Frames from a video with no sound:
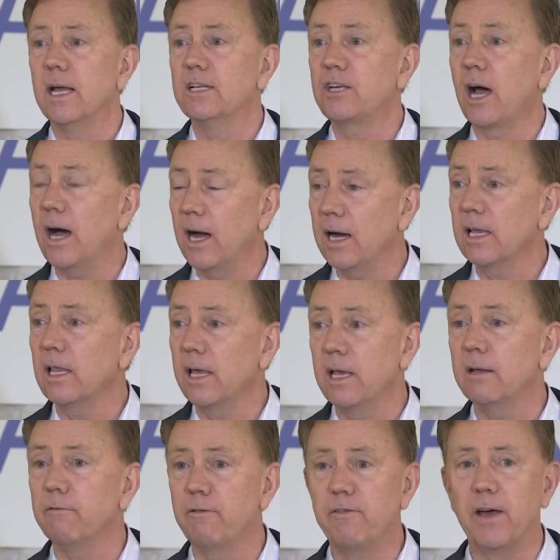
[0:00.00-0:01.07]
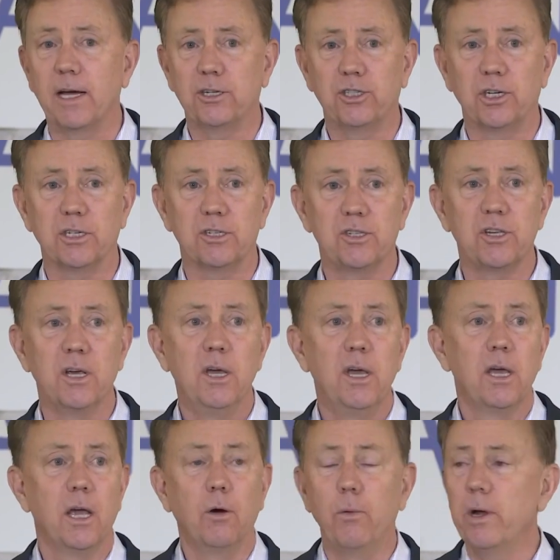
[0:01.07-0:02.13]
It's highly infectious.
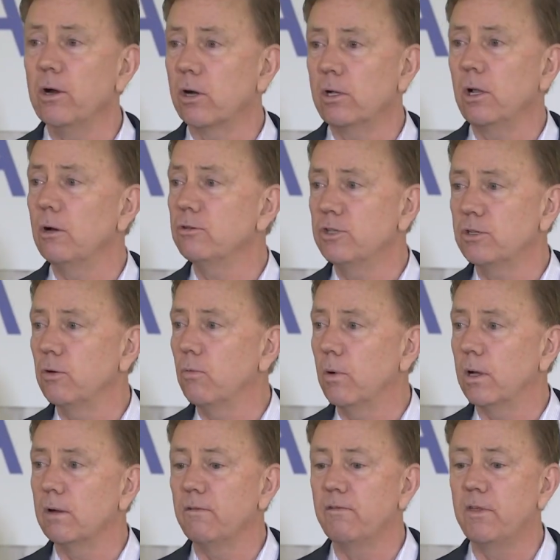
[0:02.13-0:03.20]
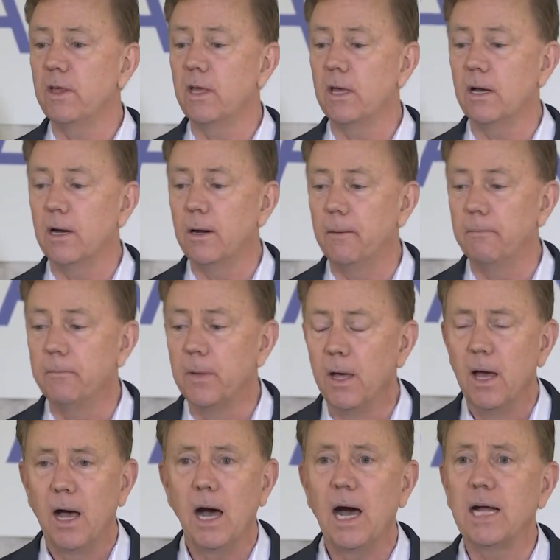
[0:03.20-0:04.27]
And we are close to one of the
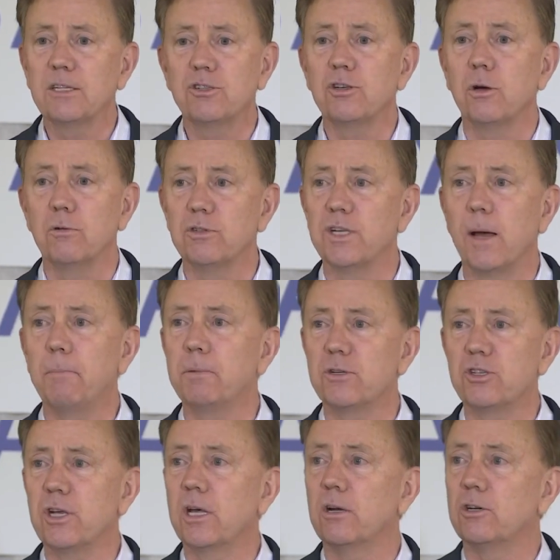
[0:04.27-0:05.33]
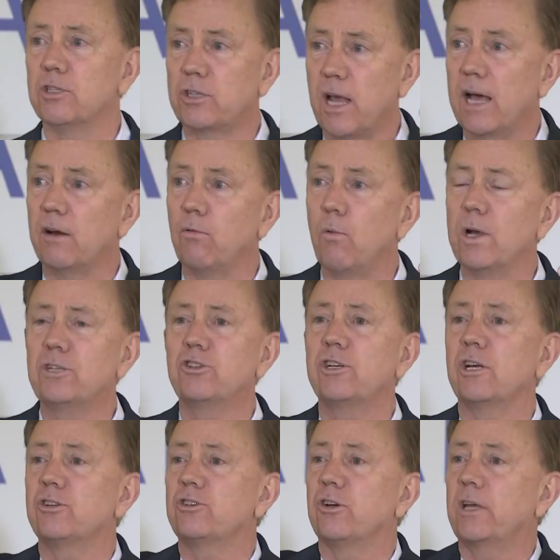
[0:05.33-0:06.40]
hot zones, epicenters, out of
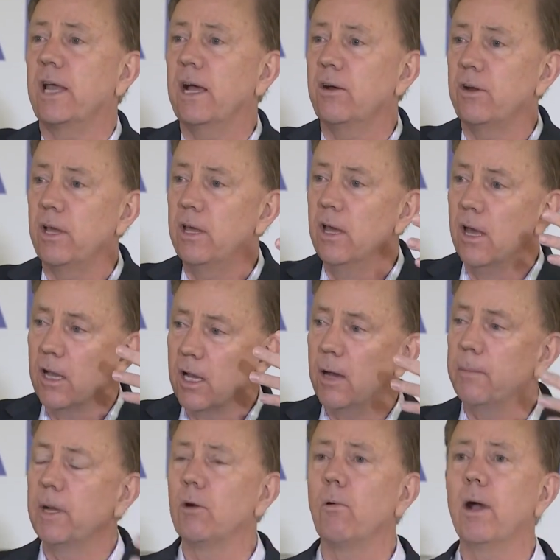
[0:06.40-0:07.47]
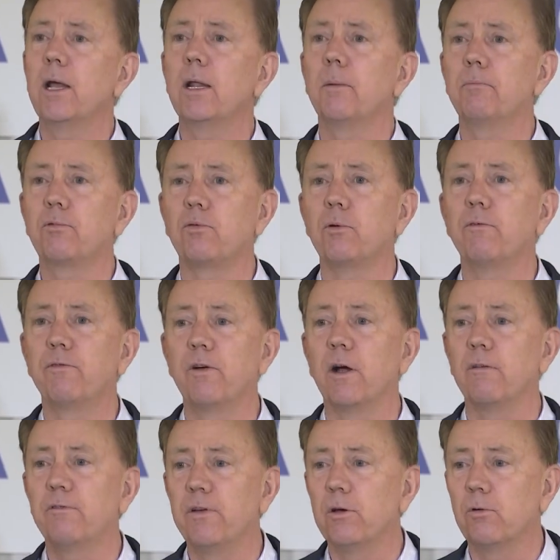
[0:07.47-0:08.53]
Westchester County, coming right up through
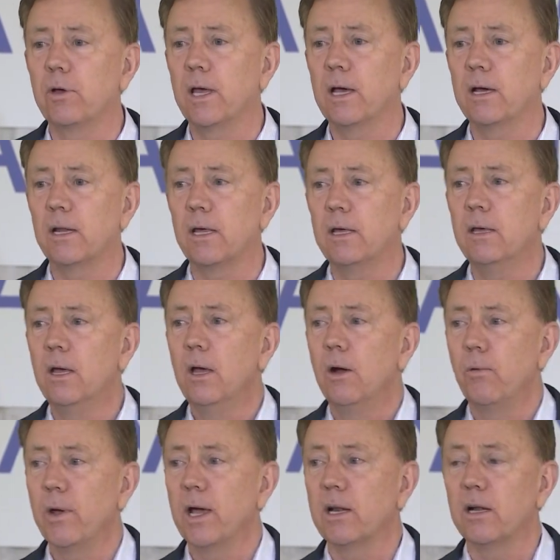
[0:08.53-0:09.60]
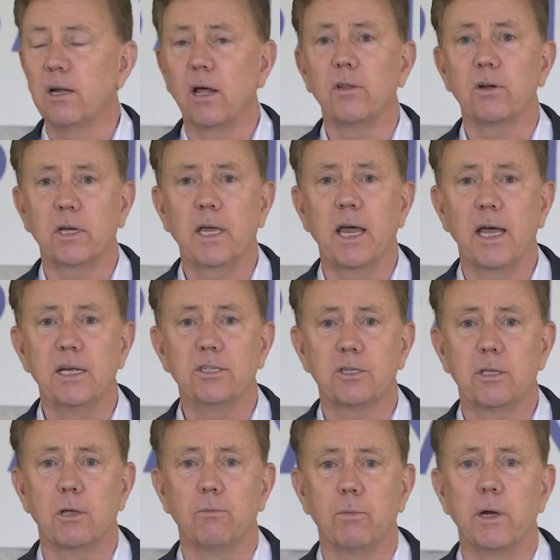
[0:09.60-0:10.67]
Fairfield County. We had another case
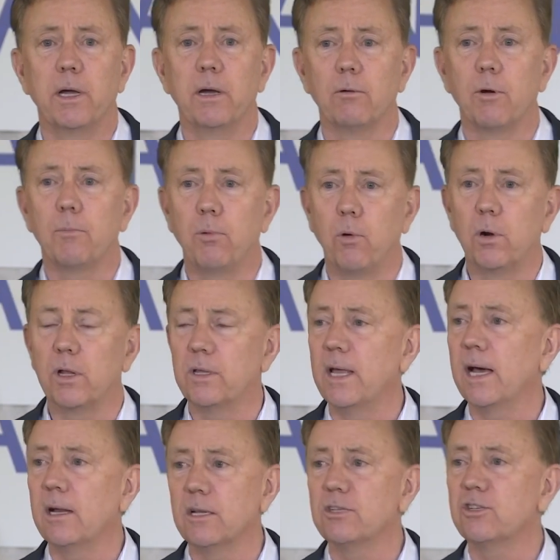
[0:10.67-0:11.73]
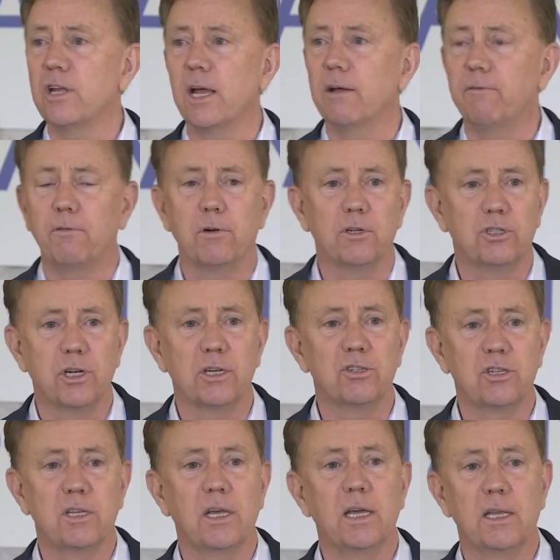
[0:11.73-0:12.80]
that we reported down in Stanford
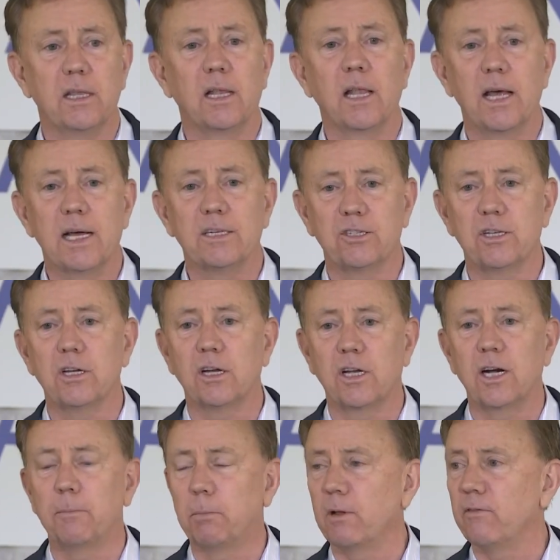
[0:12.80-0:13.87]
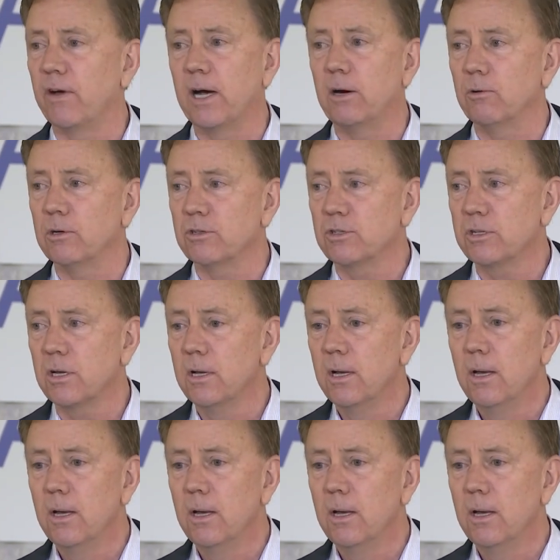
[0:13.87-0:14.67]
just in the last couple of hours.